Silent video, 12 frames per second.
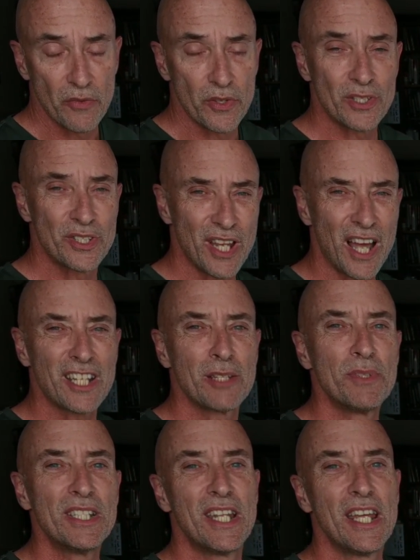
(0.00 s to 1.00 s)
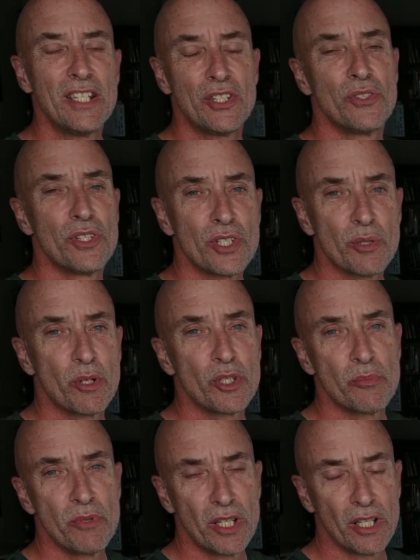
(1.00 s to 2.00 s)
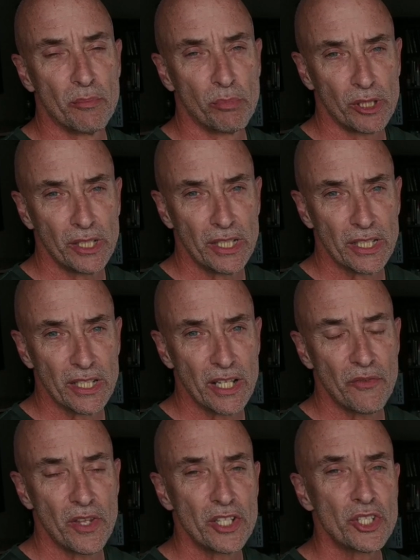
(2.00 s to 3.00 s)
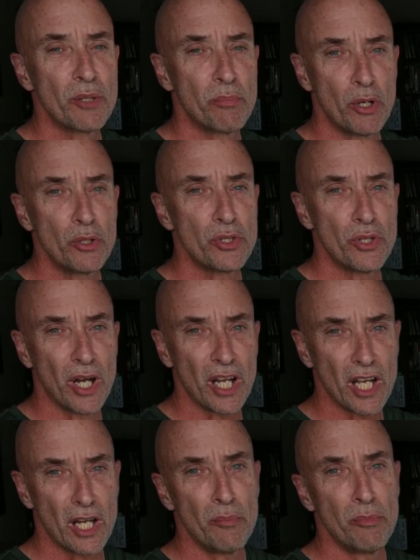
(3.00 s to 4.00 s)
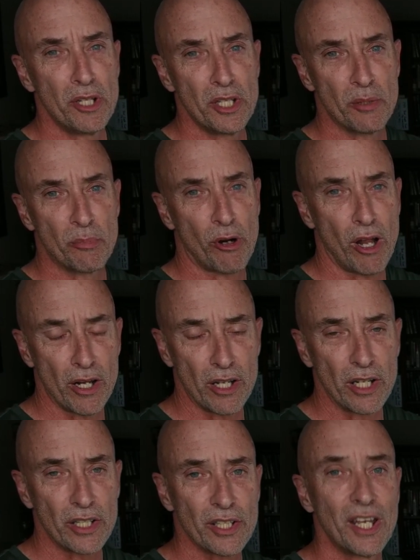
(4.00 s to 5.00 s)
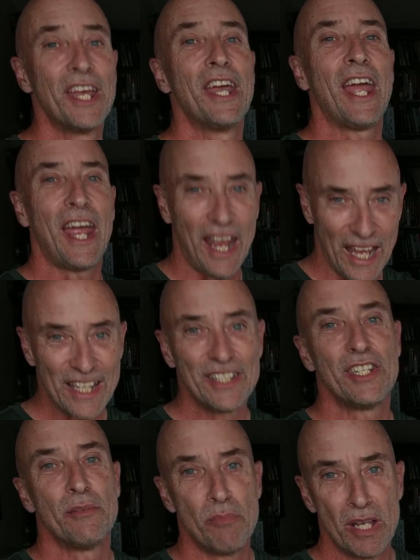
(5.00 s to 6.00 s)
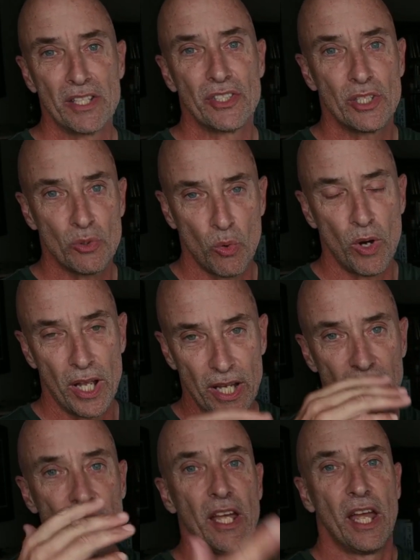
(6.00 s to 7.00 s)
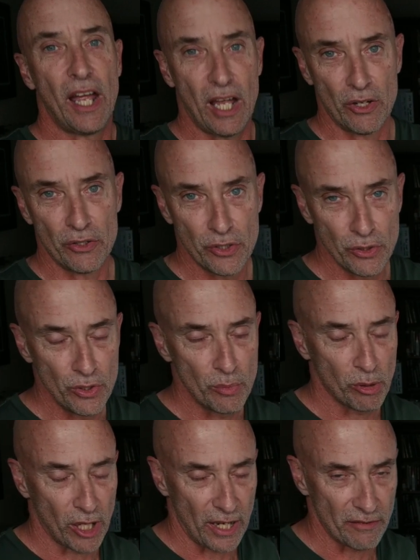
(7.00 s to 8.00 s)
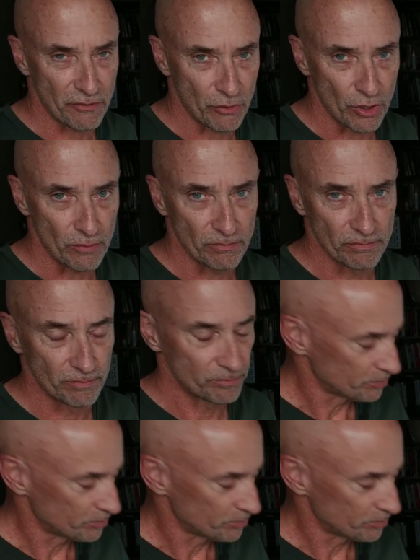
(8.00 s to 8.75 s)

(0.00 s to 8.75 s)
There's documentation that's supposed to be completed that is supposed to accompany the product as it makes its way out to the platform.